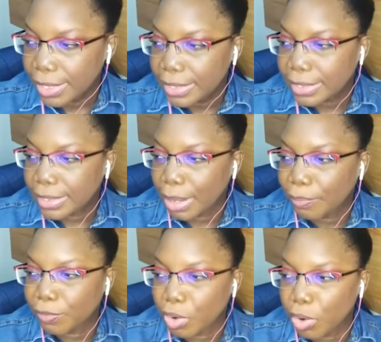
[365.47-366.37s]
Step
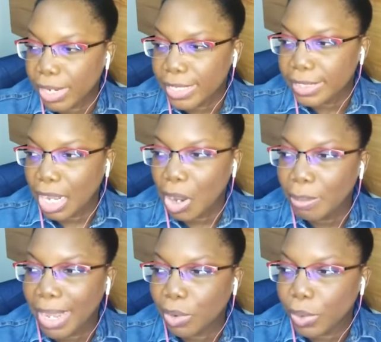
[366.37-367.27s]
four is, how
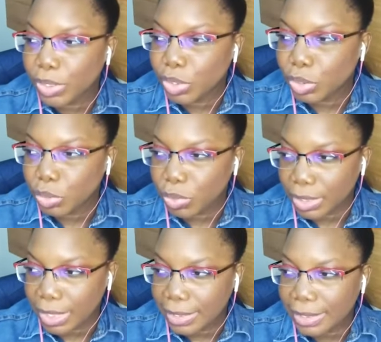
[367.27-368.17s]
am I going to do
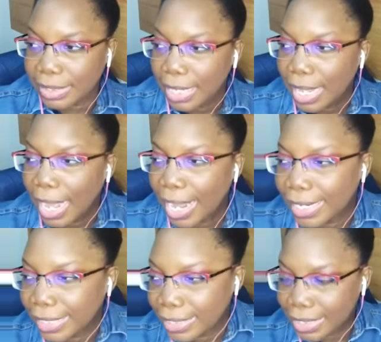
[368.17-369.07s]
this? And
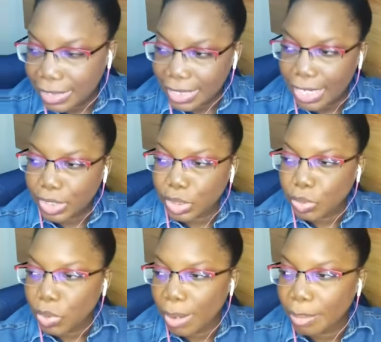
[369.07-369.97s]
it tells
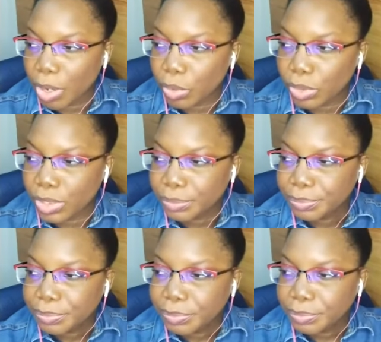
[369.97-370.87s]
you about
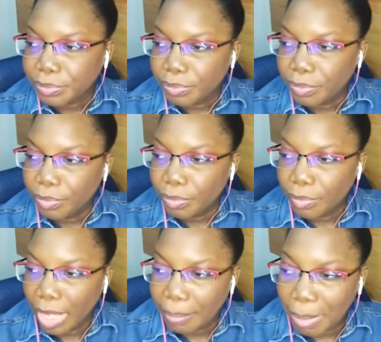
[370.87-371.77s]

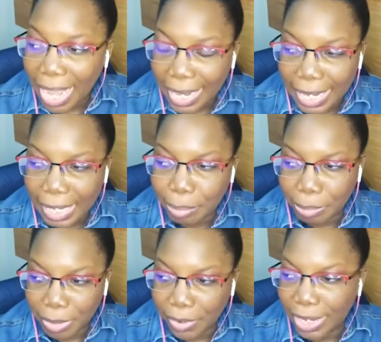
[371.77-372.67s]
buying and
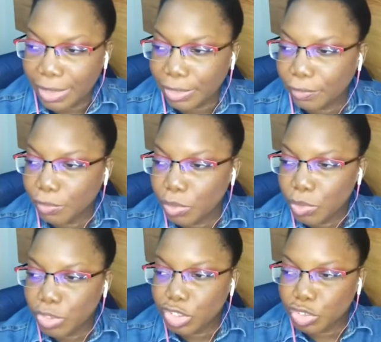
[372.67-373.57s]
preparing healthy
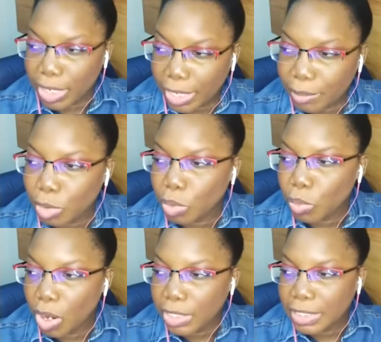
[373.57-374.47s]
foods, drinking more
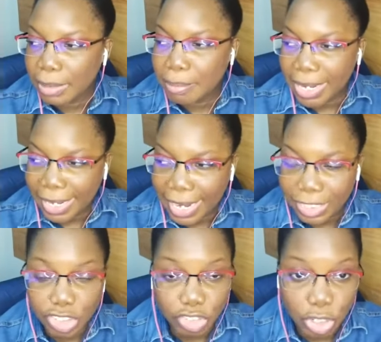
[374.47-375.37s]
water, making
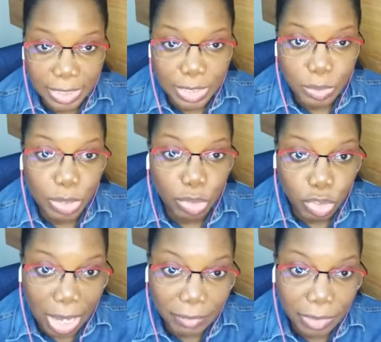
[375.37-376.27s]
healthy choices when you
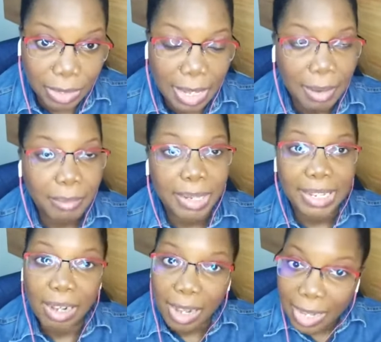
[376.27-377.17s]
travel,
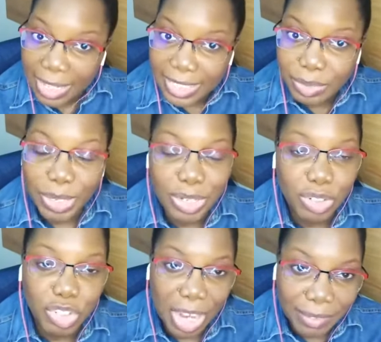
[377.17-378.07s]
because when
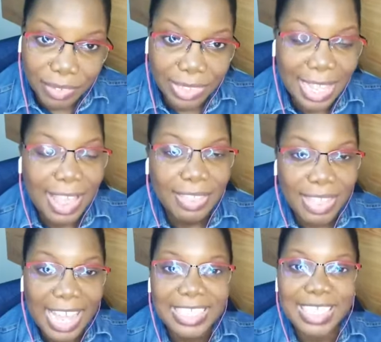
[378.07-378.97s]
you travel,
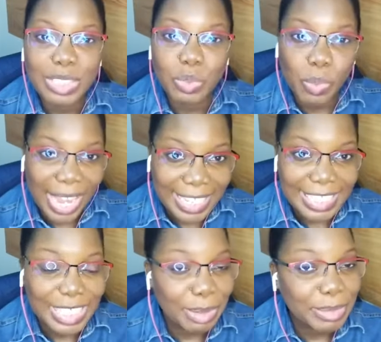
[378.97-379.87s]
that is when
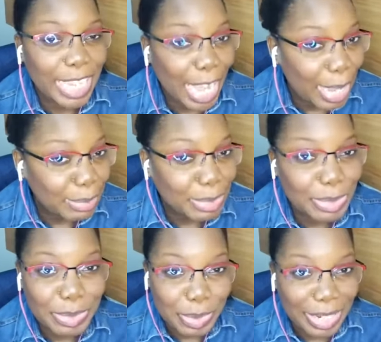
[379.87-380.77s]
sometimes
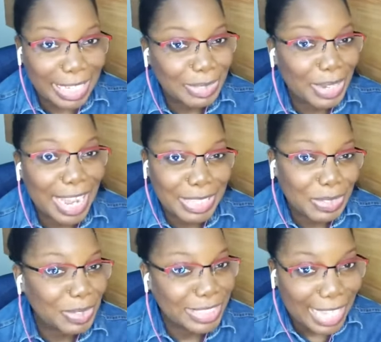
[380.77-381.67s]
you don't get to
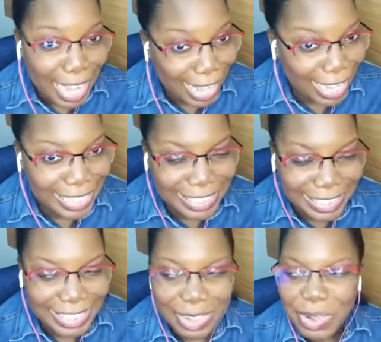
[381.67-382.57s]

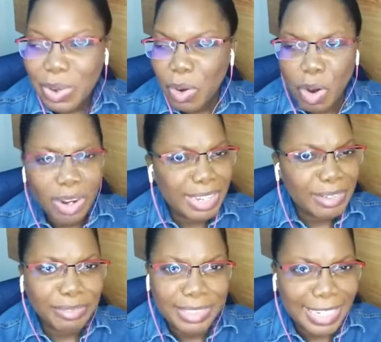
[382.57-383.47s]
exercise or
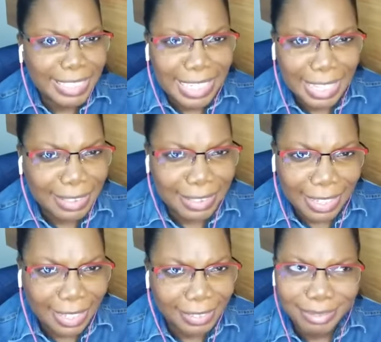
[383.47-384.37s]
even eat
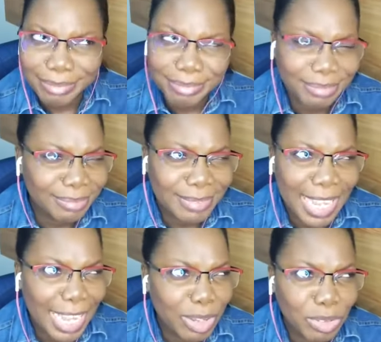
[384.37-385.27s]
healthy.
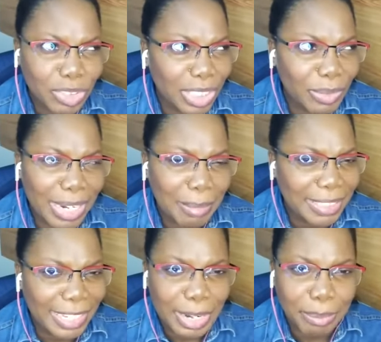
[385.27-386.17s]
I usually, when I'm
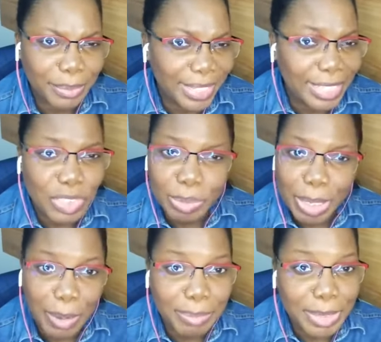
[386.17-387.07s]
at the airport, I just
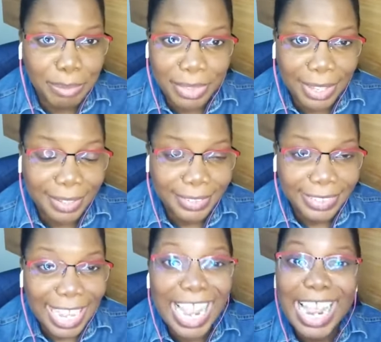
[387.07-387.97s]
pick up something
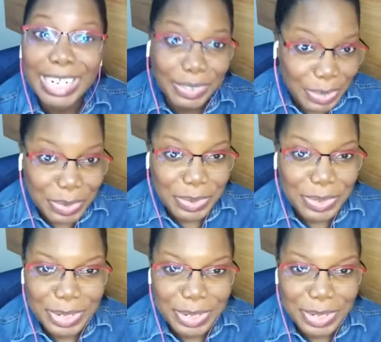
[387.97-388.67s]
and go.